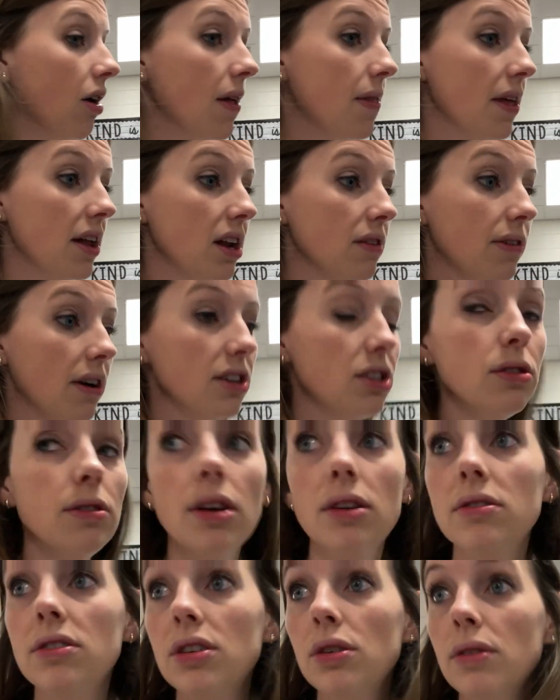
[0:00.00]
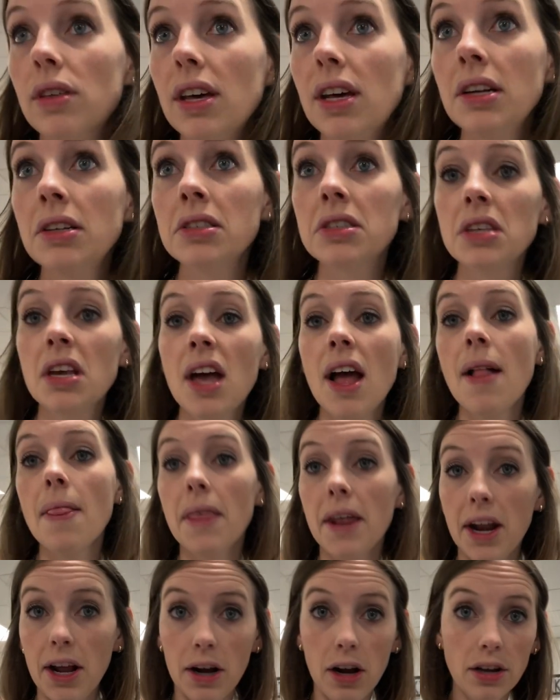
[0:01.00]
And then if I do those two things,
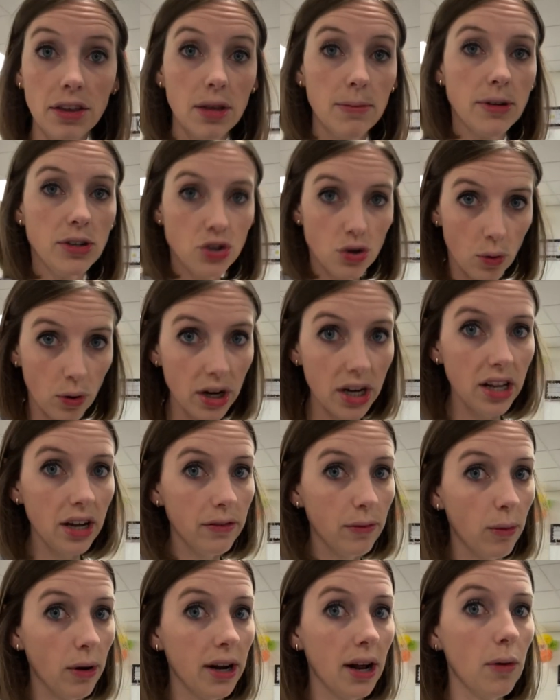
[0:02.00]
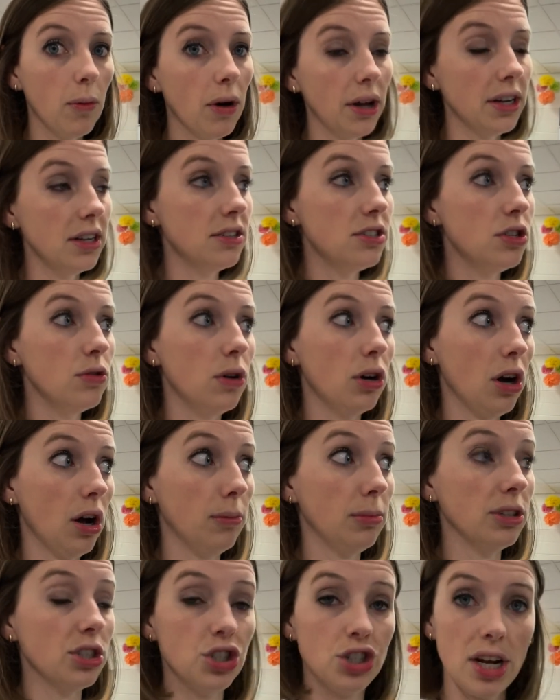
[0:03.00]
then I got the majority of what I wanted to
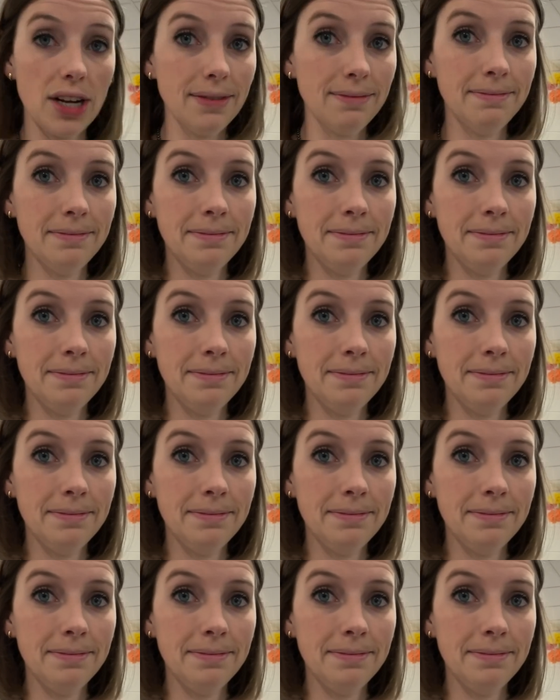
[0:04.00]
accomplish done.